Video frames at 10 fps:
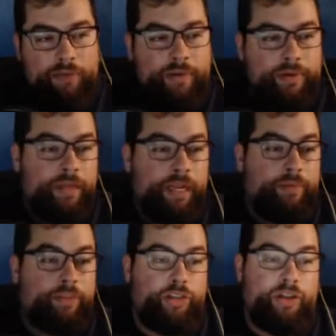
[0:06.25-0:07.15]
I'm
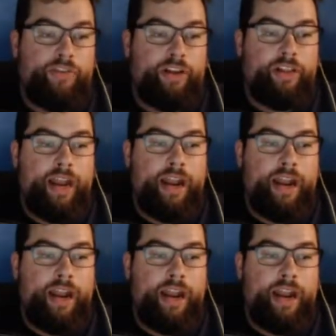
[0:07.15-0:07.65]
sure you figured that